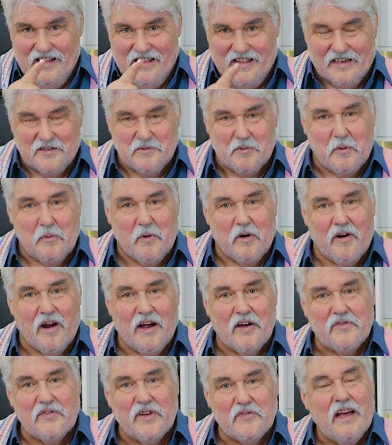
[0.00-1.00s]
That's what we're
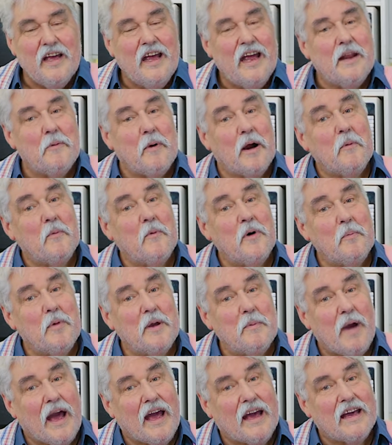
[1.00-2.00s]
after. Anyway, we'll
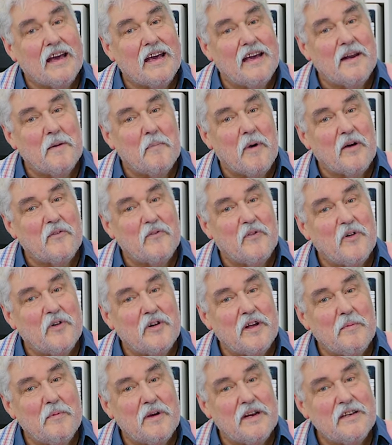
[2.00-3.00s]
be back in about
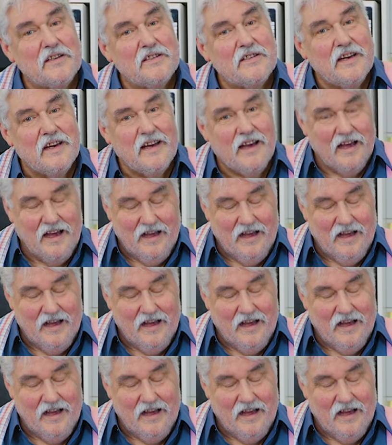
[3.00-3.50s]
40 minutes